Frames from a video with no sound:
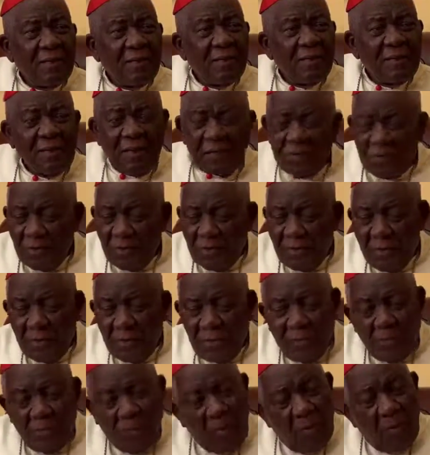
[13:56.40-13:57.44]
That's in the
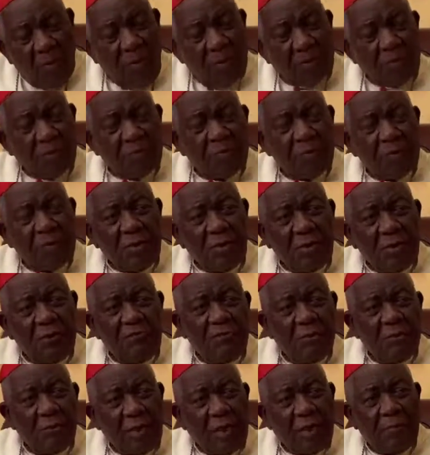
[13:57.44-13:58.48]
report we got
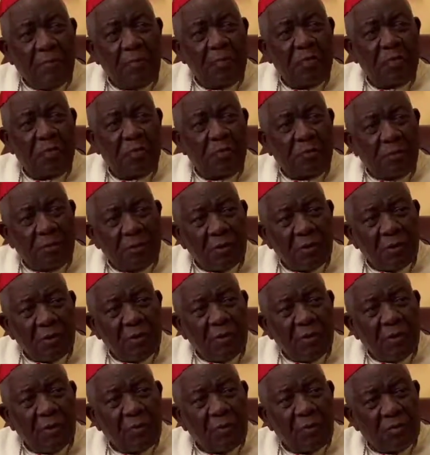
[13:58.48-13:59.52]
from our mission
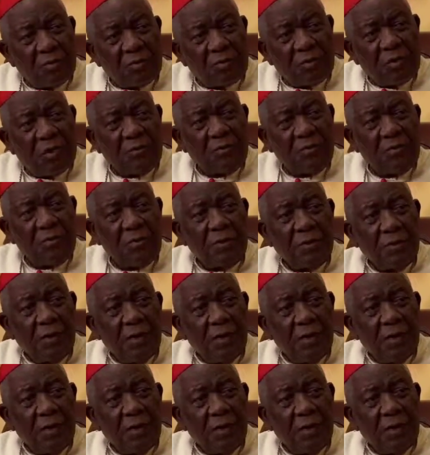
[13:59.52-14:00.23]
that was sent to you.